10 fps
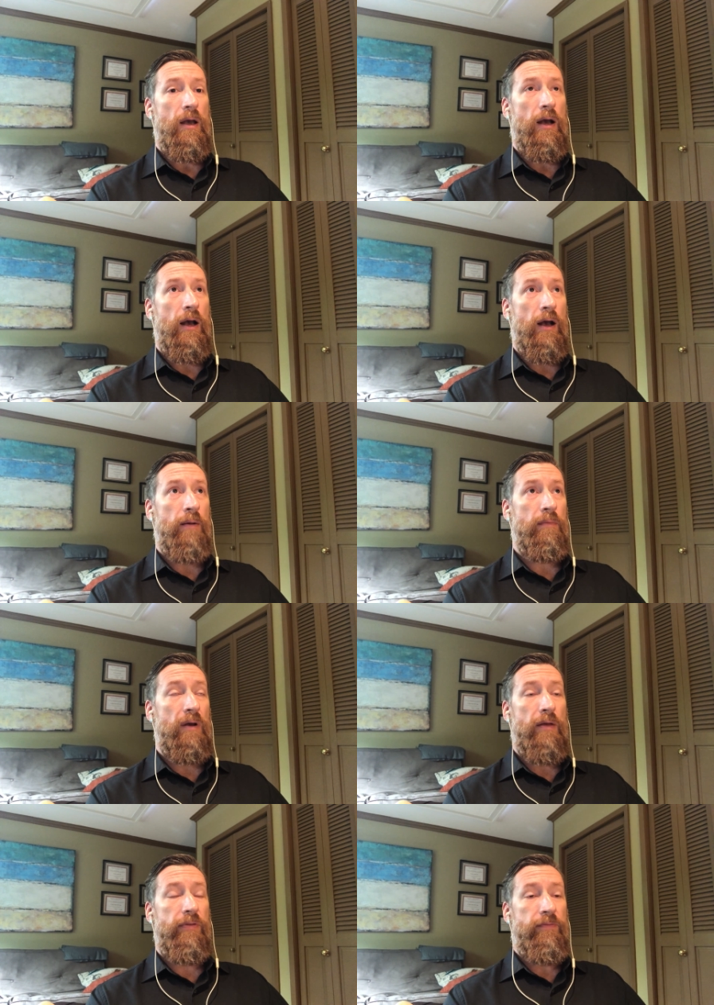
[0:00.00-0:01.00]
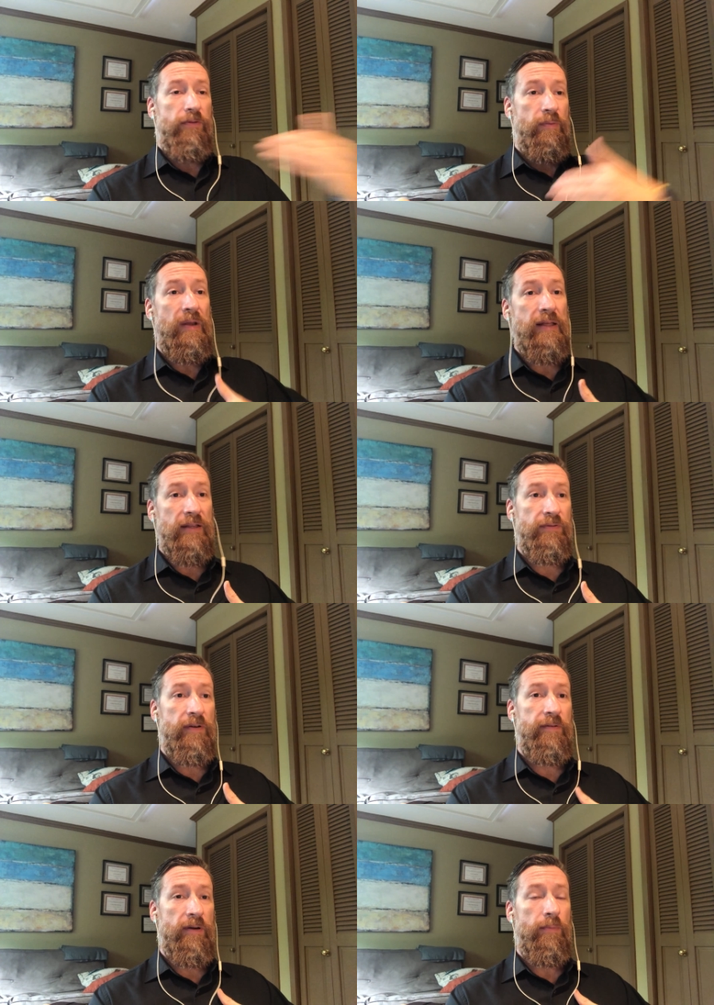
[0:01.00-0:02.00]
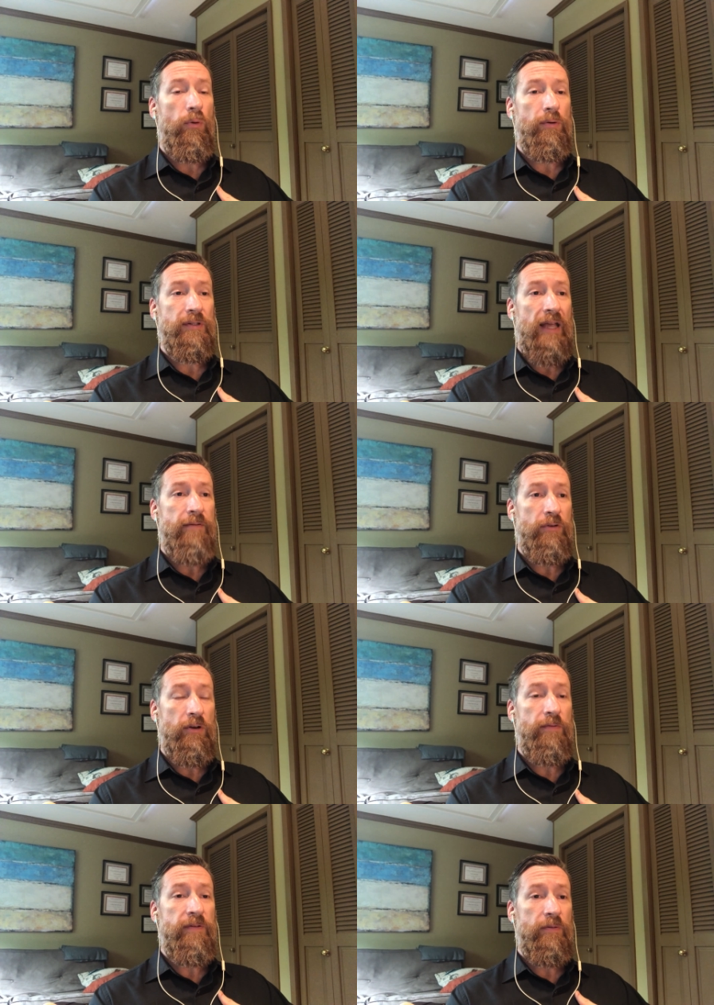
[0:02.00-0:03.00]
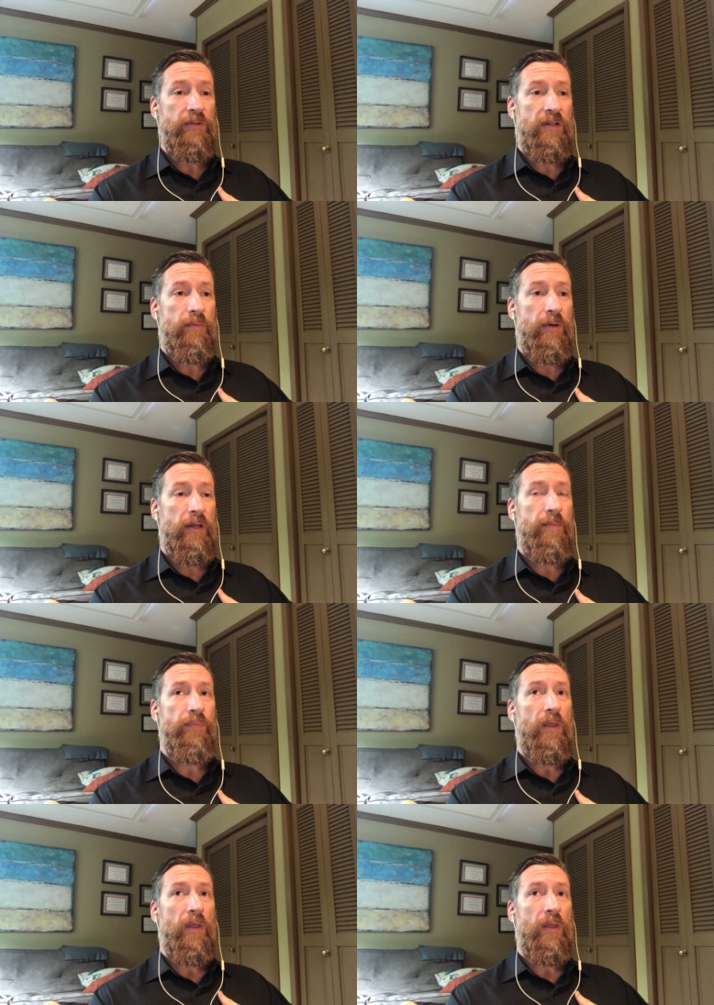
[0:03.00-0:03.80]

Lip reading: For me, that's very, very important to have a good fit with somebody.